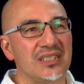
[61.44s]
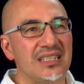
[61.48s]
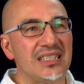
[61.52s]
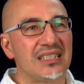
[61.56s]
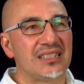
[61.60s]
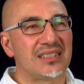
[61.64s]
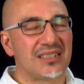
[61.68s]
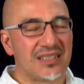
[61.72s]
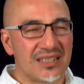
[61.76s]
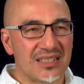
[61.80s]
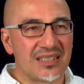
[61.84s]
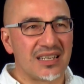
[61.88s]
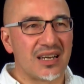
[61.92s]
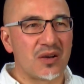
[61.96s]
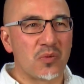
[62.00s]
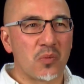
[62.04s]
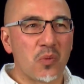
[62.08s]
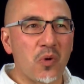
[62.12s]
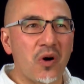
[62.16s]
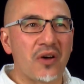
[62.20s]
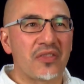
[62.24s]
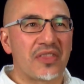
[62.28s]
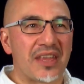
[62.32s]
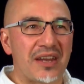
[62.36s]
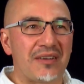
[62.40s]
needs to know
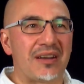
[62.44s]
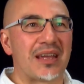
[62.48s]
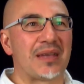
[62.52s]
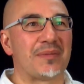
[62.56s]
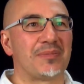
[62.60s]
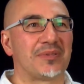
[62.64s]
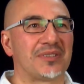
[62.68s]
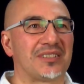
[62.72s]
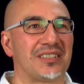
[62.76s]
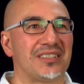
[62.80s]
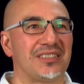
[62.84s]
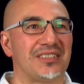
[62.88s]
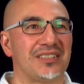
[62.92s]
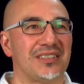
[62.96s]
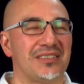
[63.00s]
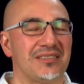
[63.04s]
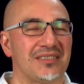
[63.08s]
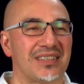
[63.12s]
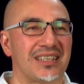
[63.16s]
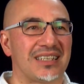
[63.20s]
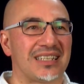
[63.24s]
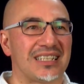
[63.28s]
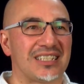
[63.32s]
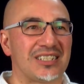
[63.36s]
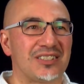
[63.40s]
what they're able to do.
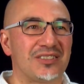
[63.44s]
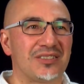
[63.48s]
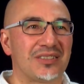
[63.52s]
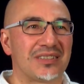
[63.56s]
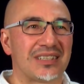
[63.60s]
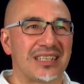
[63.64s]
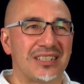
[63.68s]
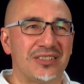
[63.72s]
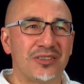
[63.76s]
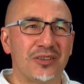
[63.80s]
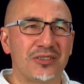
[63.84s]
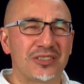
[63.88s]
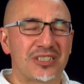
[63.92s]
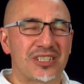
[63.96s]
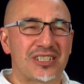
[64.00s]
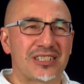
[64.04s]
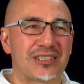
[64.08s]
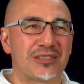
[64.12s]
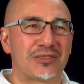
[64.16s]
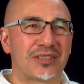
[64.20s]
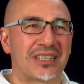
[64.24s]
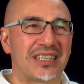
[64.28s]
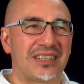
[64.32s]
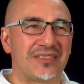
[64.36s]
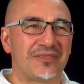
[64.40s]
They're not just
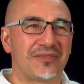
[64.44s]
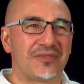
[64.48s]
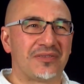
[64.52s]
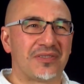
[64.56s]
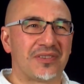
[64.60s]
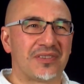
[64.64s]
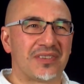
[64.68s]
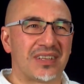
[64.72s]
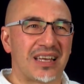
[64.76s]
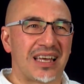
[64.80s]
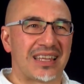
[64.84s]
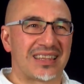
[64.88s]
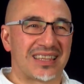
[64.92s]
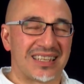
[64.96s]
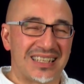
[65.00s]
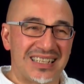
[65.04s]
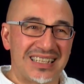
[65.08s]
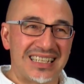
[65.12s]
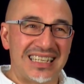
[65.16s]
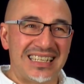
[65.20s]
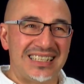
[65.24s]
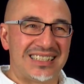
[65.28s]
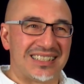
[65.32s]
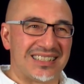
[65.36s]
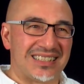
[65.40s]
looking at the
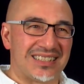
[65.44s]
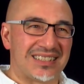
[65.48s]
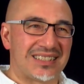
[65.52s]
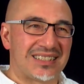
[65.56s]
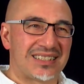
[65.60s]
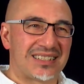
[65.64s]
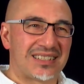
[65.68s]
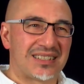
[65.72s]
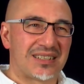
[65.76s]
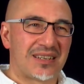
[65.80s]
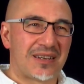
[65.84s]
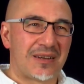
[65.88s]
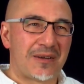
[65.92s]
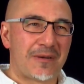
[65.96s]
leaders,